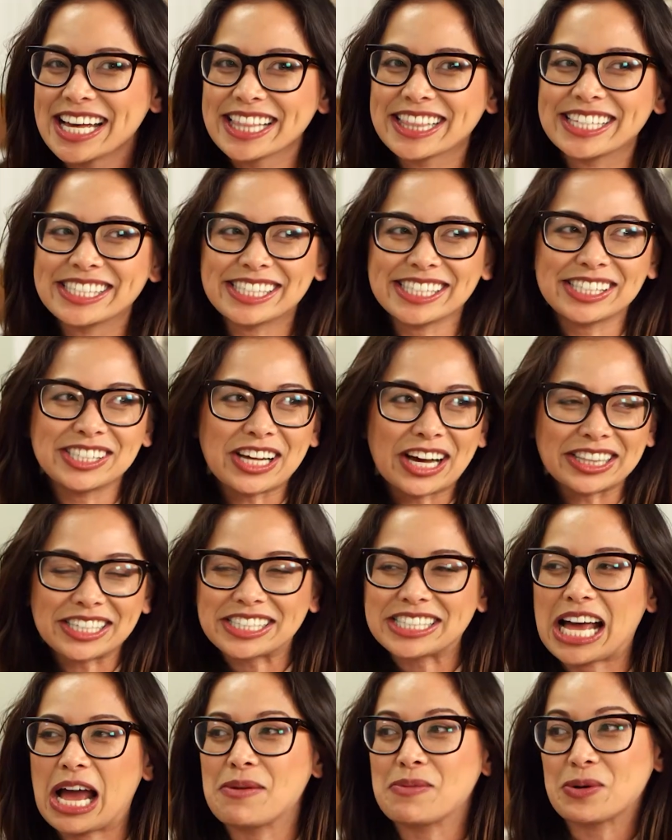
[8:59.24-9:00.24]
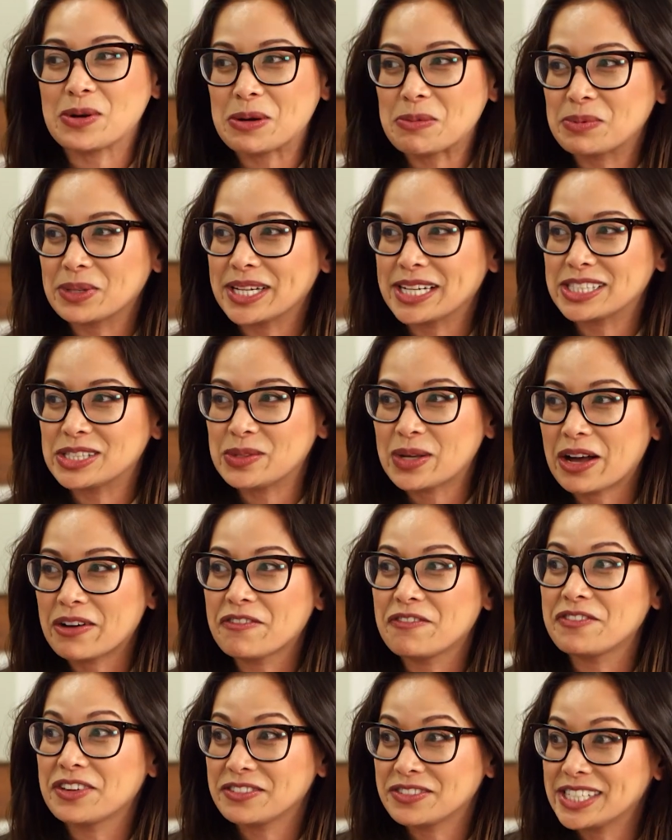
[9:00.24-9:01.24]
this is not the time or place. You
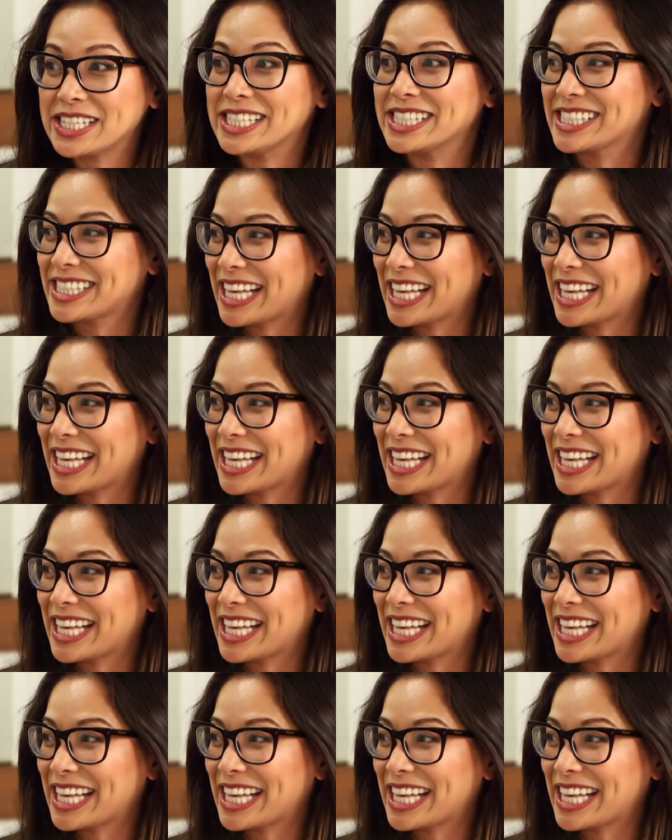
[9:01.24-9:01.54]
have 15